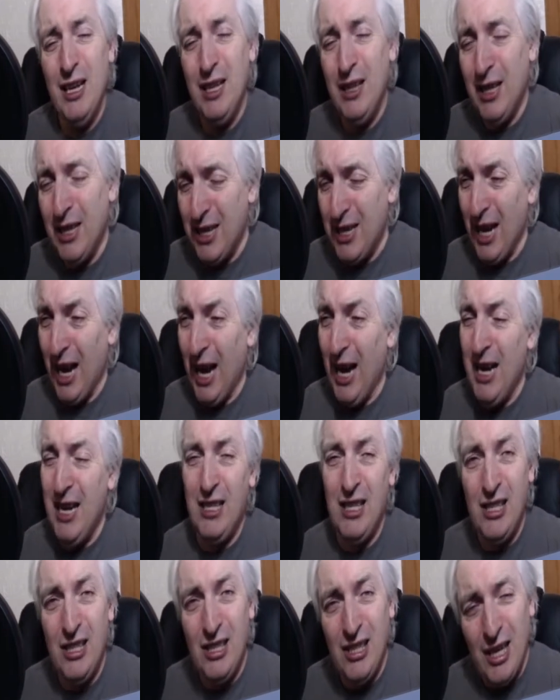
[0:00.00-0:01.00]
The guy is
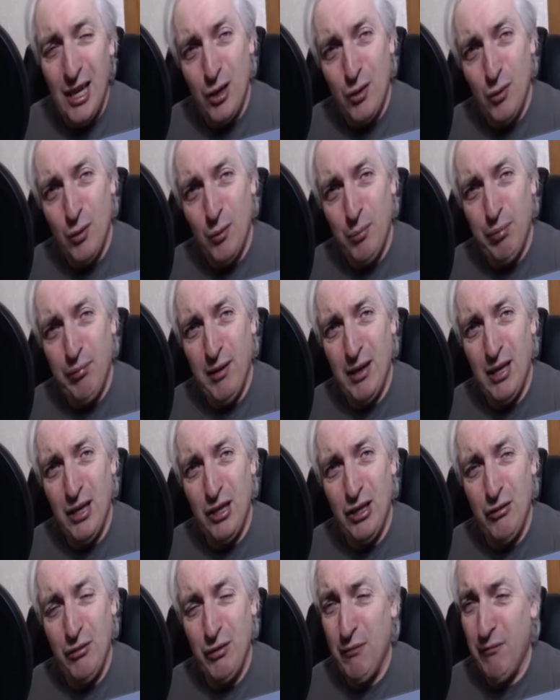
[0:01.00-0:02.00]
a sexual
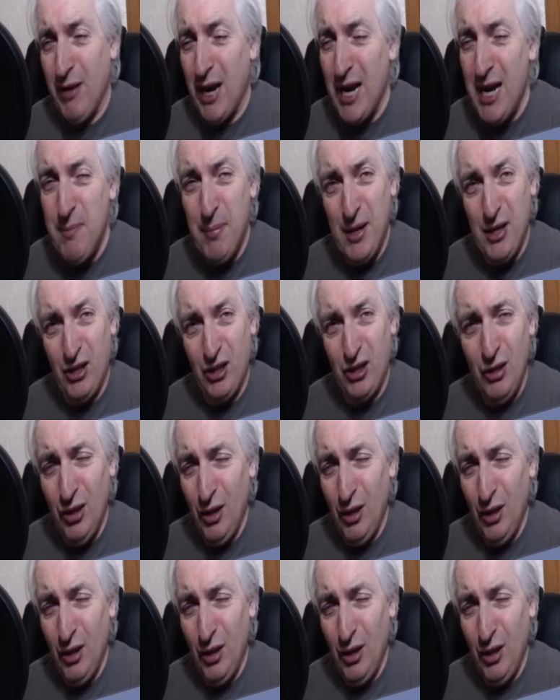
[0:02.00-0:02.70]
predator and a rapist.